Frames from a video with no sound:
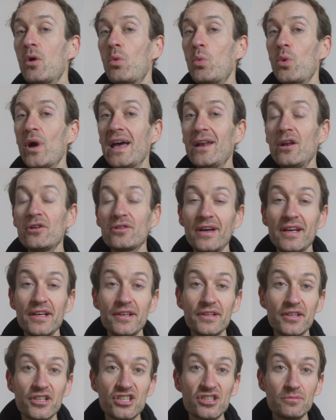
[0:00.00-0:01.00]
where it looks
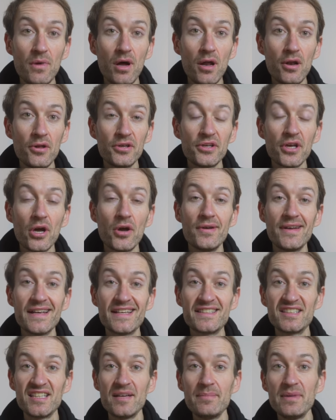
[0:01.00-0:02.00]
like Shimano are going
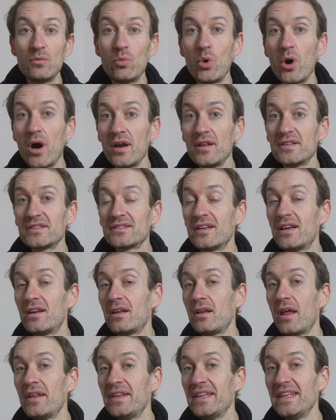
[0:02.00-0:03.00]
semi-wireless,
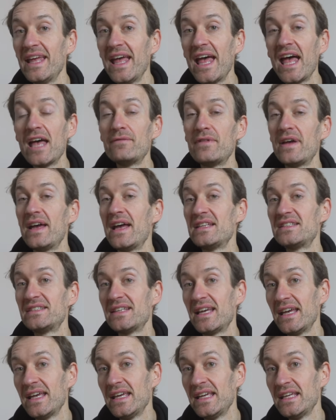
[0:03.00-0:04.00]
like the
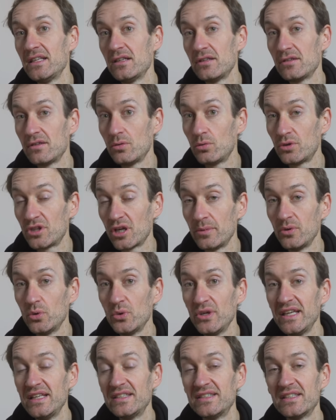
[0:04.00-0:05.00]

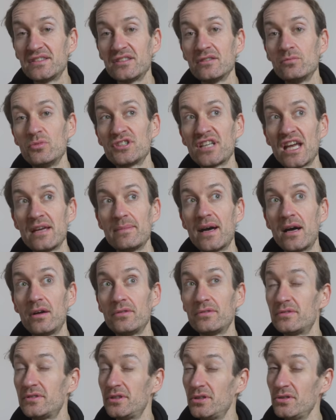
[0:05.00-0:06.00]
FSAWE system, which came
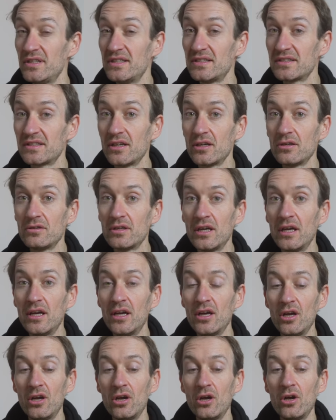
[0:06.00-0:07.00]
out 2 years ago,
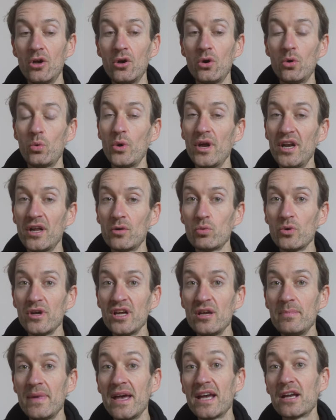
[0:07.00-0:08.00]
where the
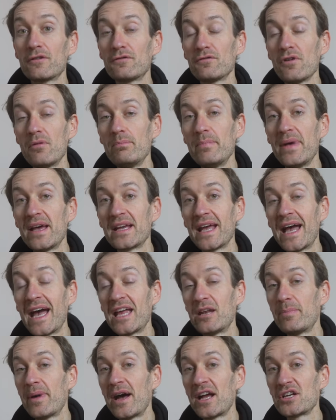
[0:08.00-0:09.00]
rear mech, front mech
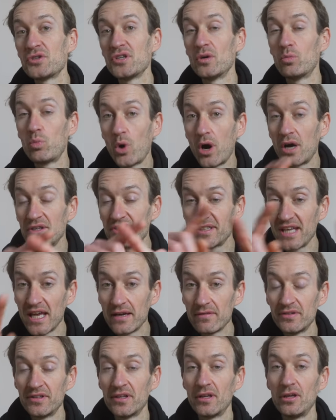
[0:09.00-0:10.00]
and a battery are wired
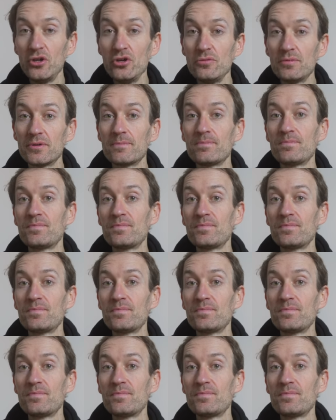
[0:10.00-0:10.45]
together in the loop,